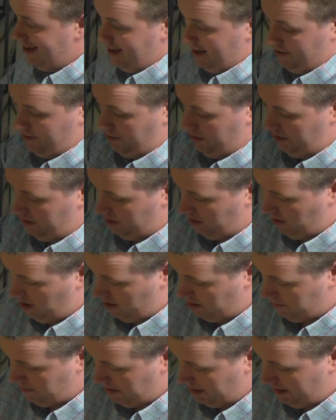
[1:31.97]
So another
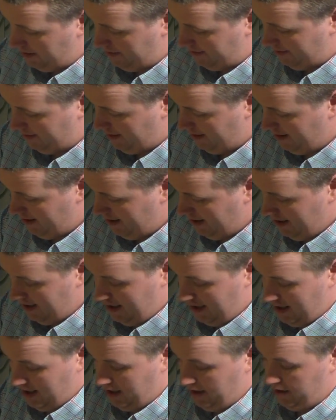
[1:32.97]
long piece
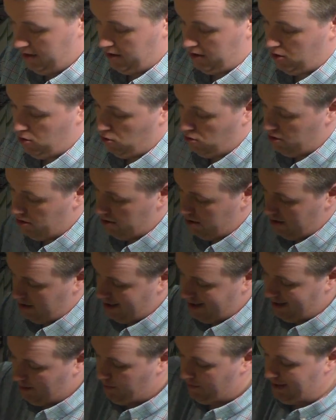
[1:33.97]
into the corner,
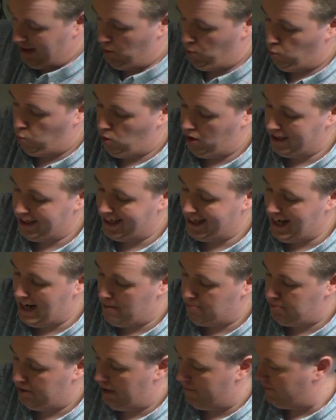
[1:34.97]
and we've got one
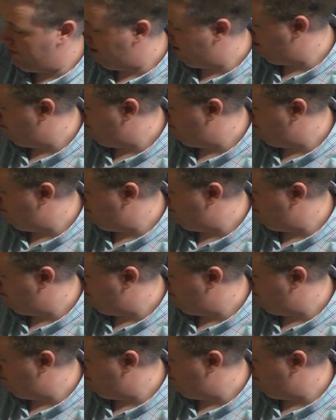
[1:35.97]
gap left on